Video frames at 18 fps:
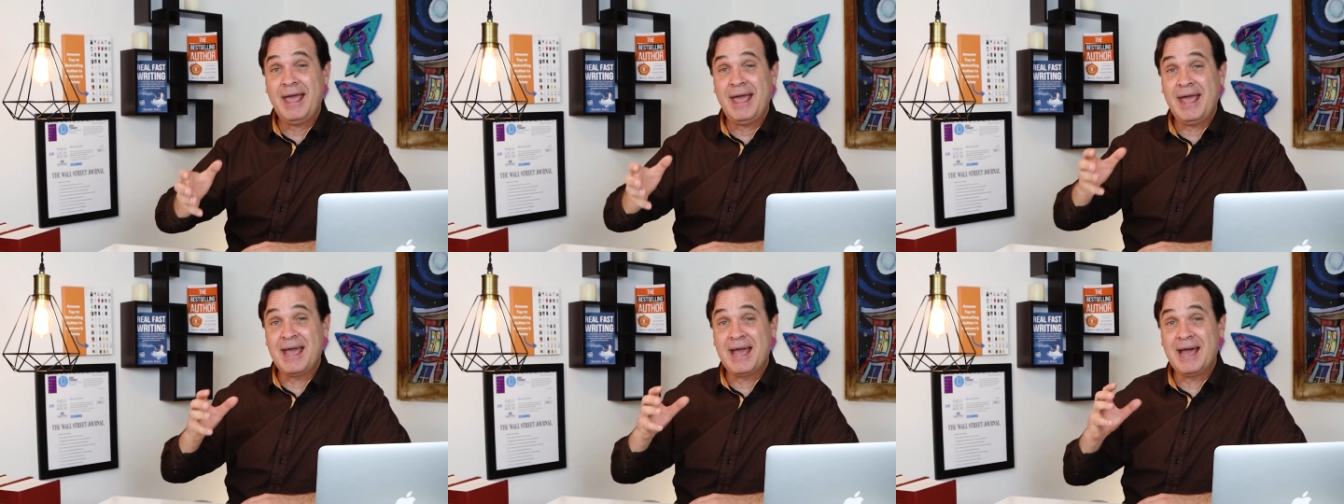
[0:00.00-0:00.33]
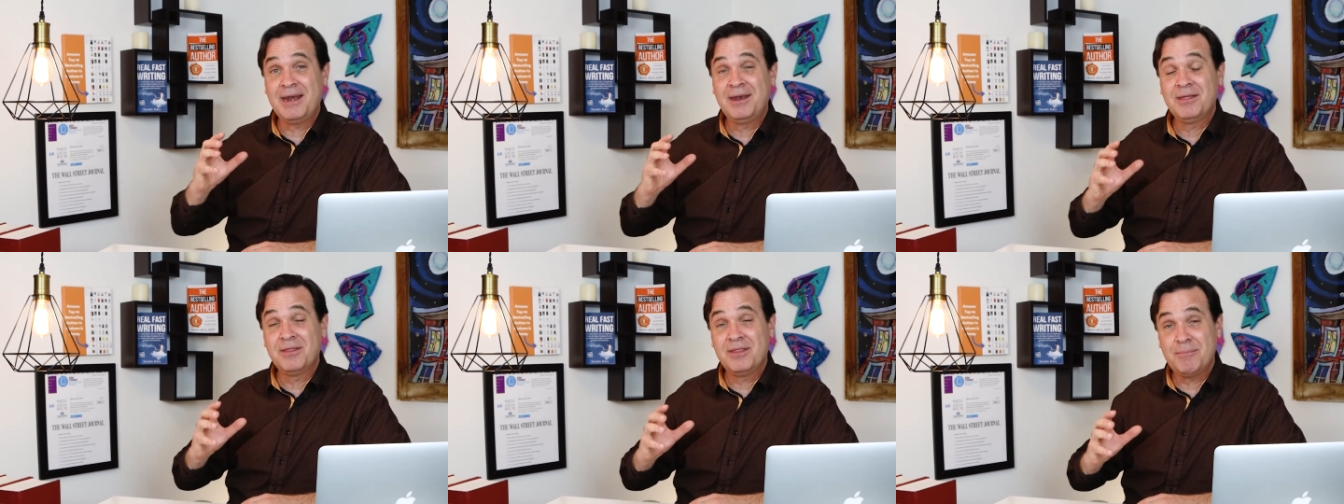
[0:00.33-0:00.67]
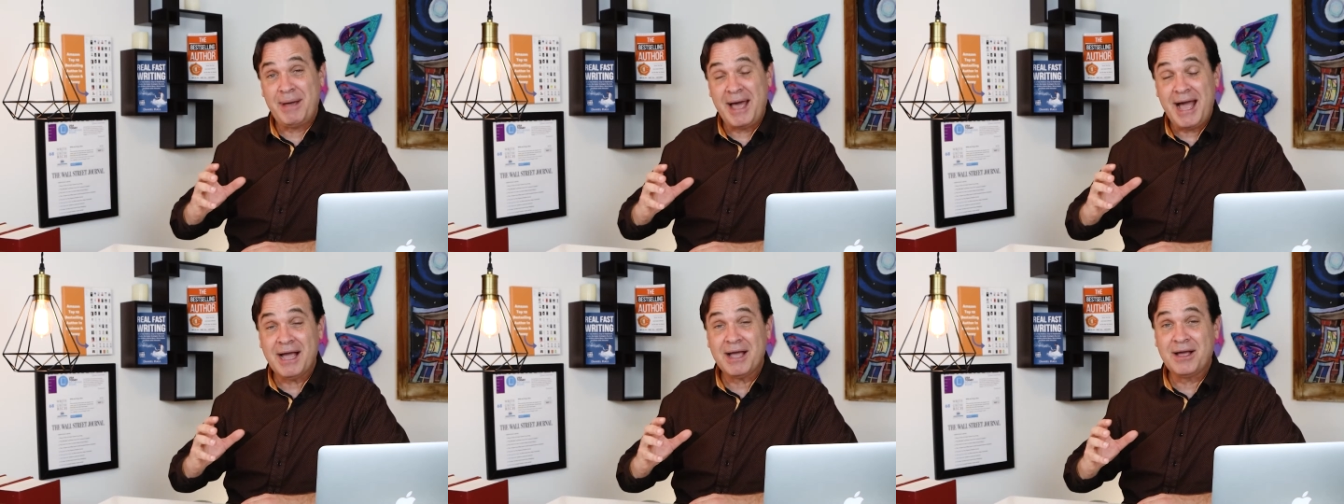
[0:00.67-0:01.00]
and the
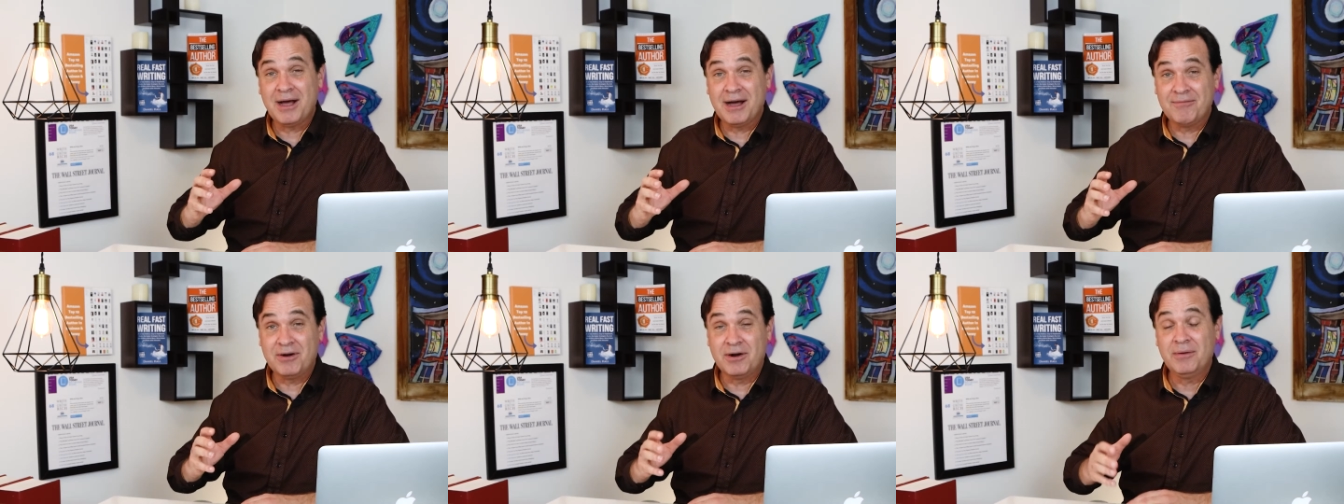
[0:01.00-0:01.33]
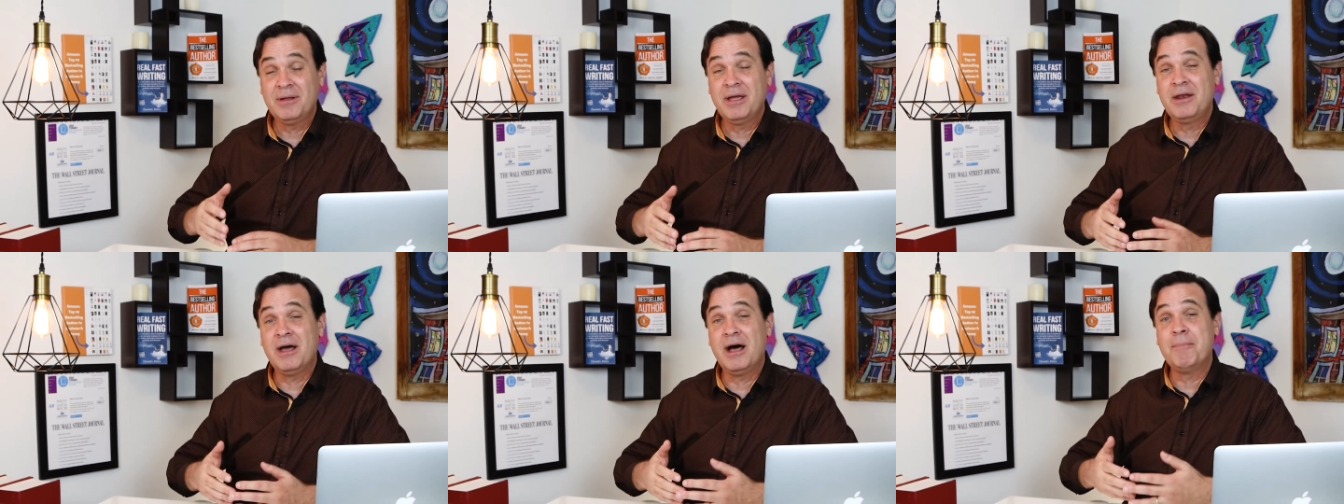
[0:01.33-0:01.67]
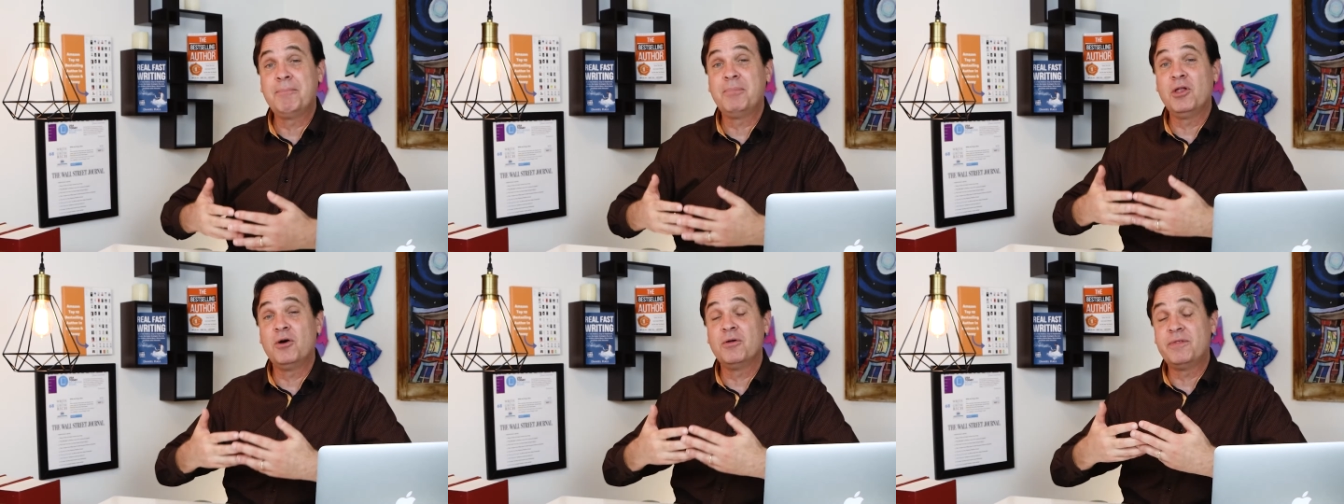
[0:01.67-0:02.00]
back cover, and
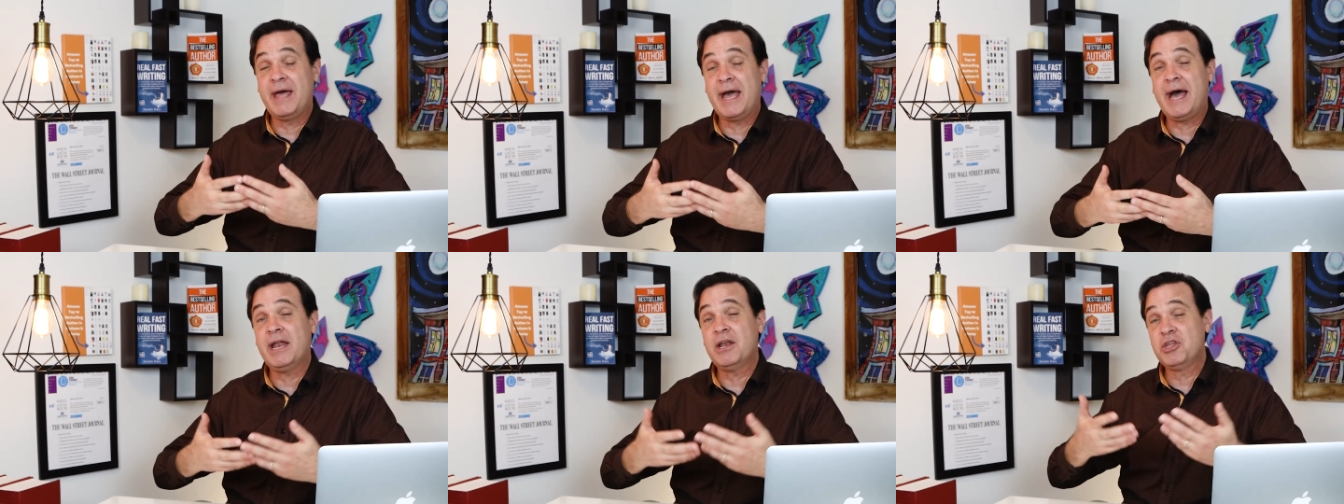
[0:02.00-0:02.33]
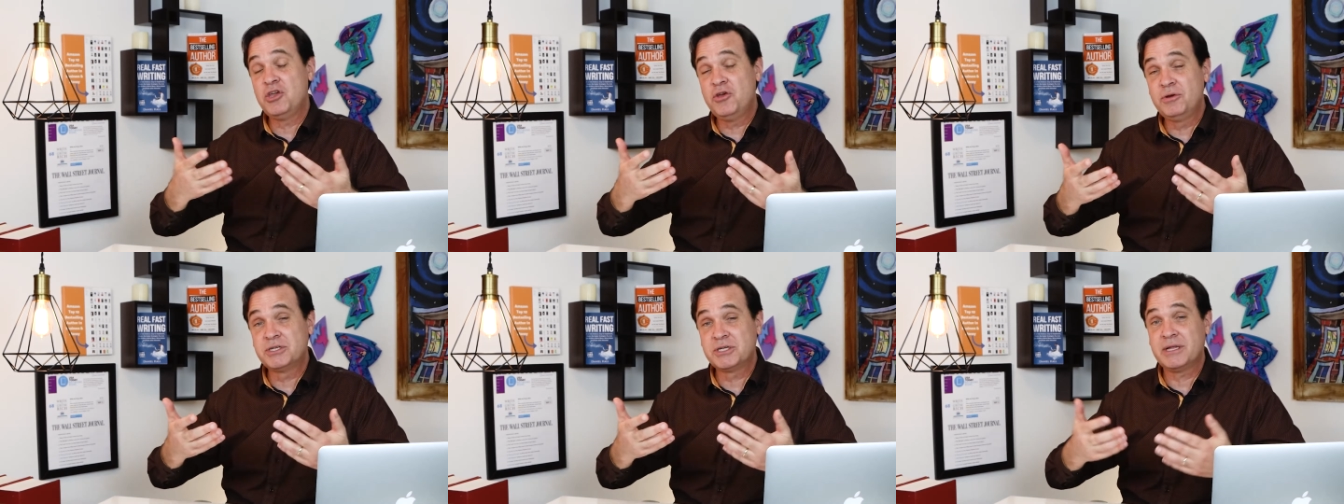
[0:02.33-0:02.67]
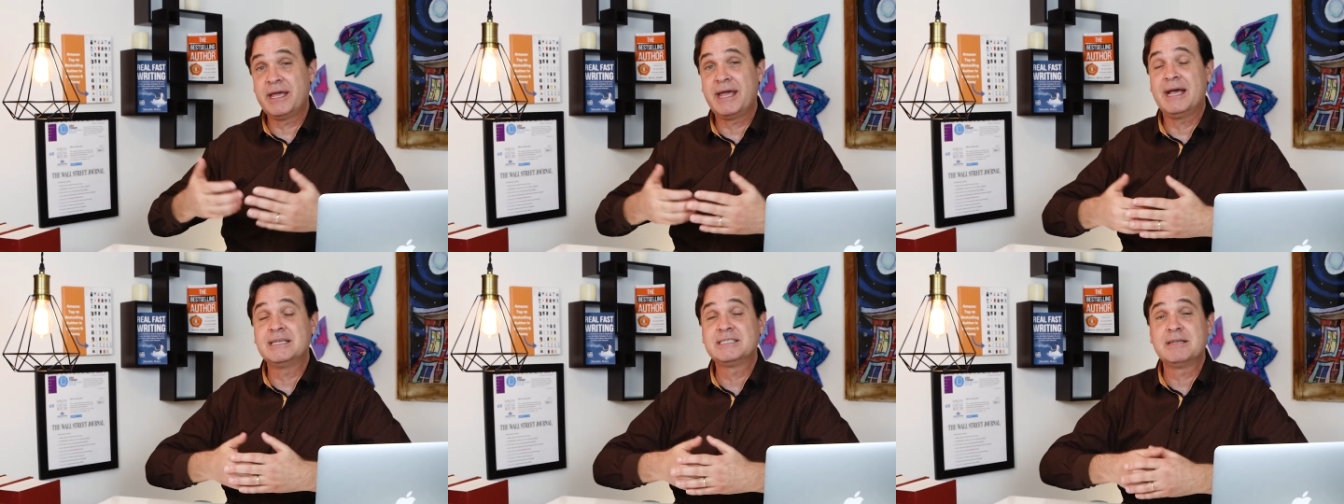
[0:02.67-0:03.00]
upload that
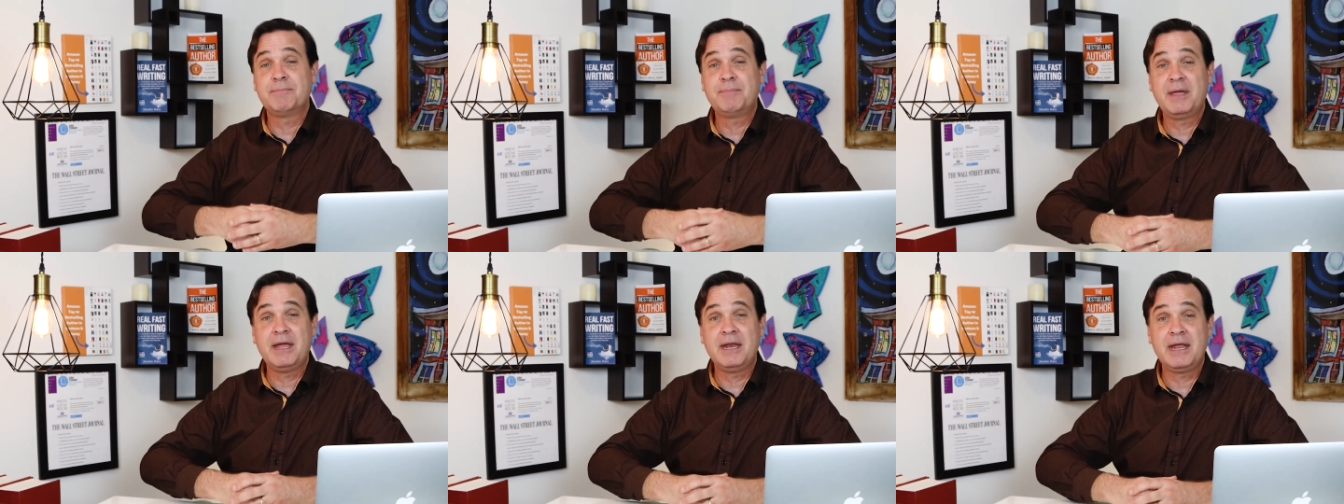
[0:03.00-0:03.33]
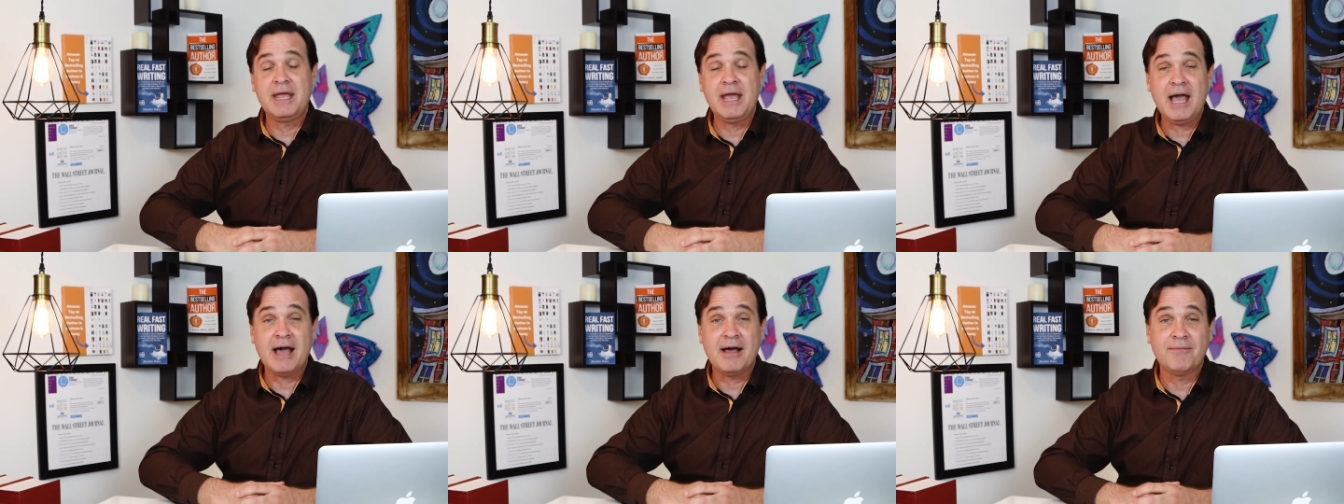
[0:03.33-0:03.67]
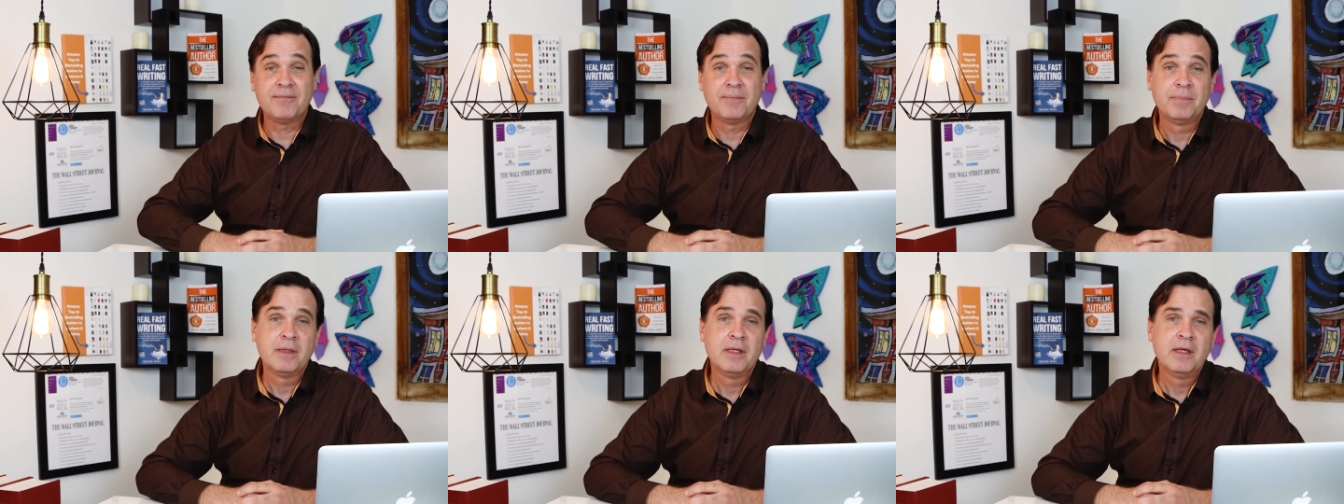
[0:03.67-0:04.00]
usually as a PDF.